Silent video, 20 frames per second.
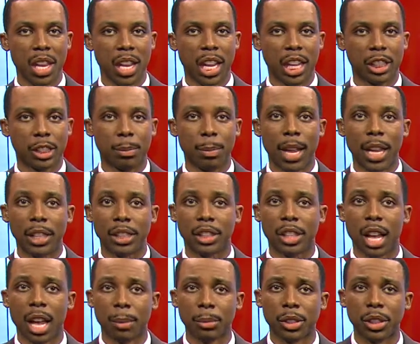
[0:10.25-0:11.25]
It's made
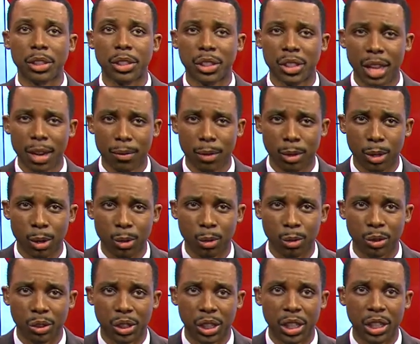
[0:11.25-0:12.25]
stops in several
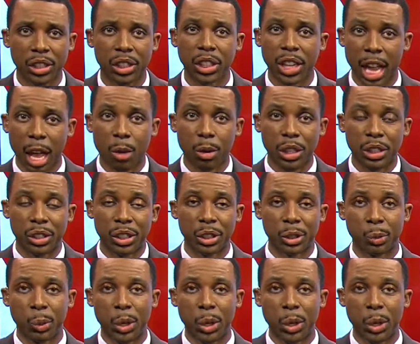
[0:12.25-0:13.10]
local cities and counties this